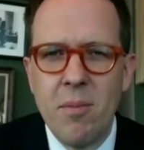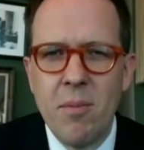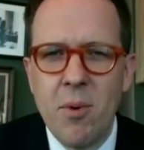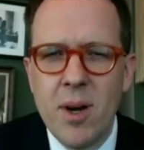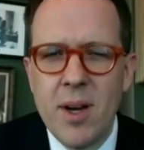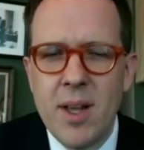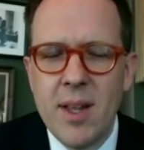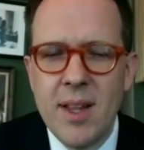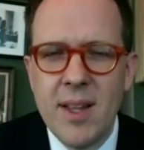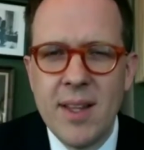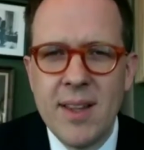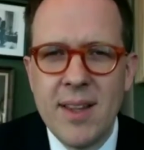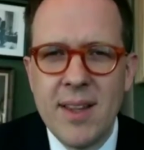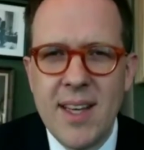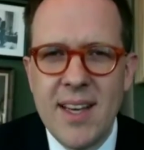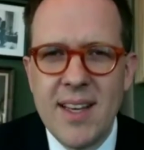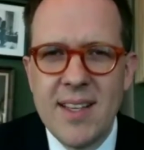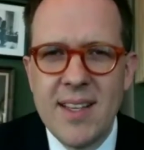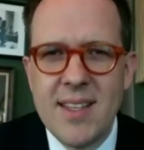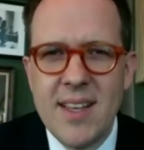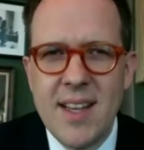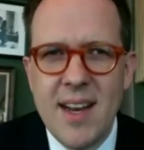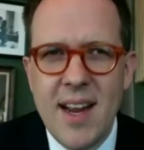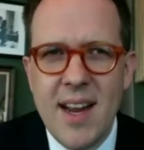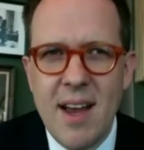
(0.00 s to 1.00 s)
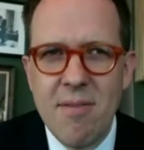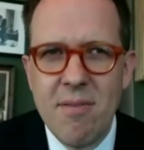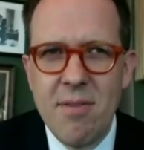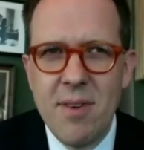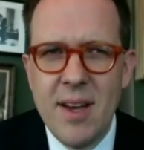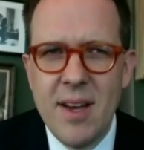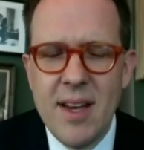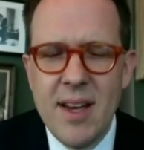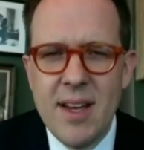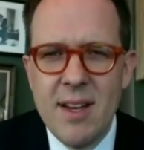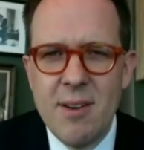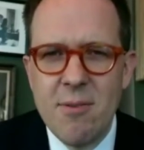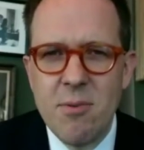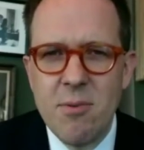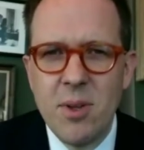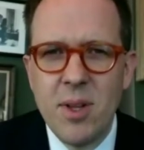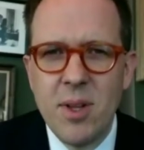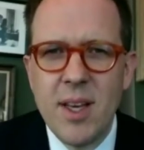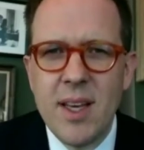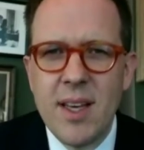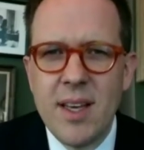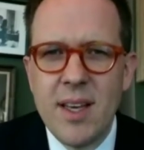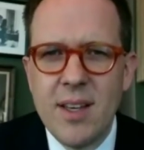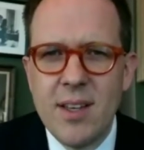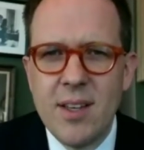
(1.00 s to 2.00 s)
One of the things that I've
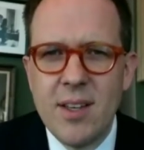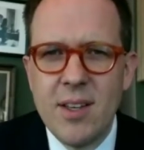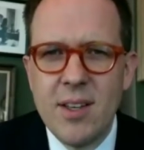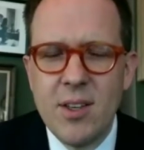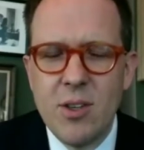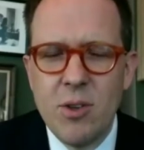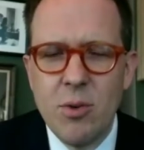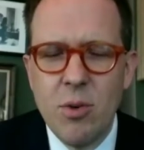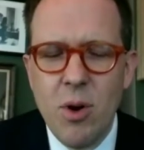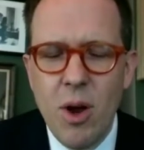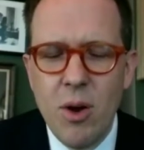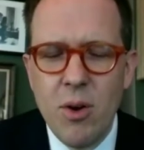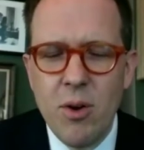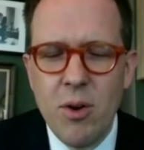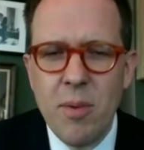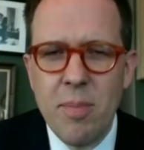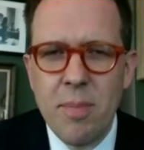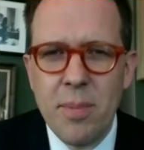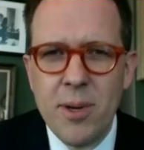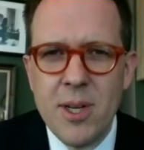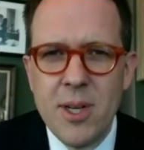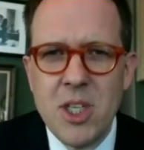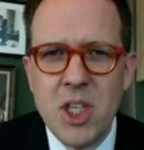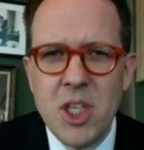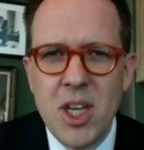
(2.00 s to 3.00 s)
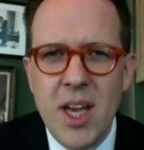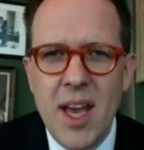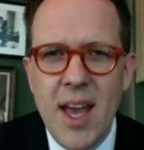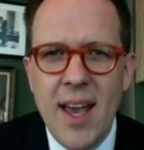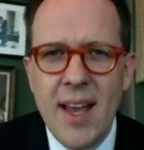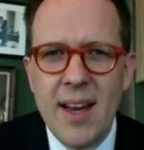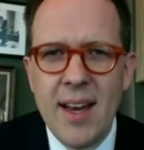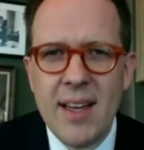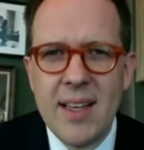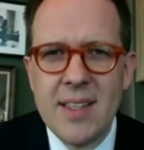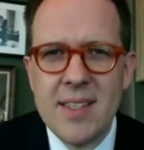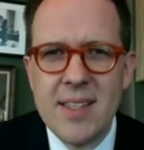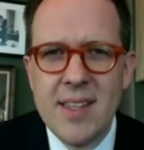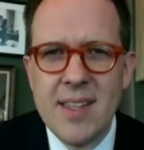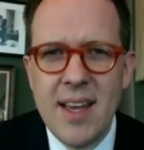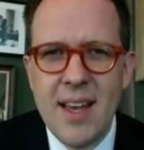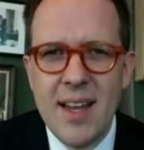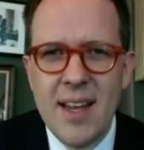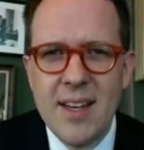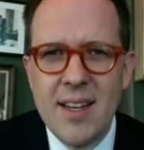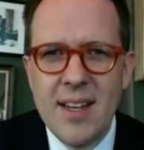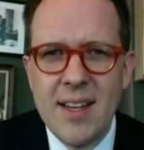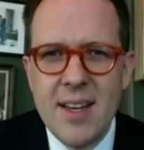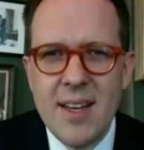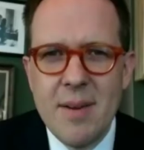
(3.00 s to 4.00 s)
really grown to appreciate is that